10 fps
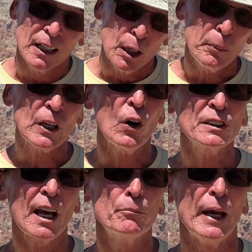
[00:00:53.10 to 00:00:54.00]
Because
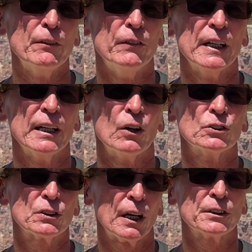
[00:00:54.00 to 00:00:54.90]
I've made
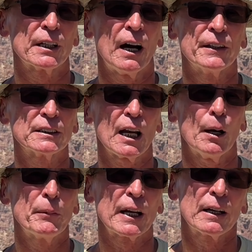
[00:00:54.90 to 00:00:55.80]
videos touching on this
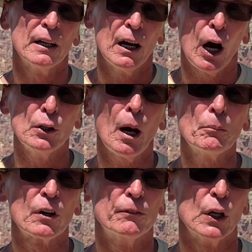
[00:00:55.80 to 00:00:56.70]
topic, a
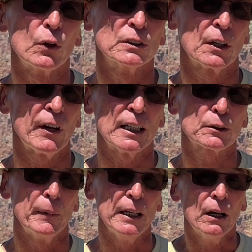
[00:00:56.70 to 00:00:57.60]
number of viewers have asked
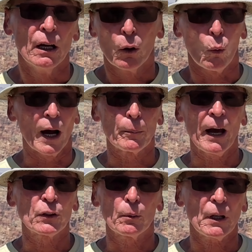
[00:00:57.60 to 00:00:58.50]
me, what
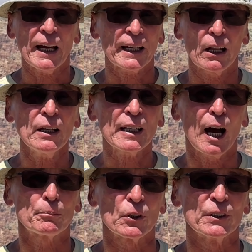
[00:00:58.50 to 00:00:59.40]
about the black
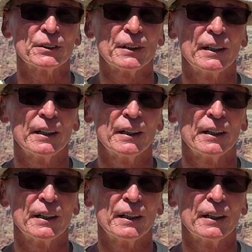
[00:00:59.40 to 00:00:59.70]
helicopters?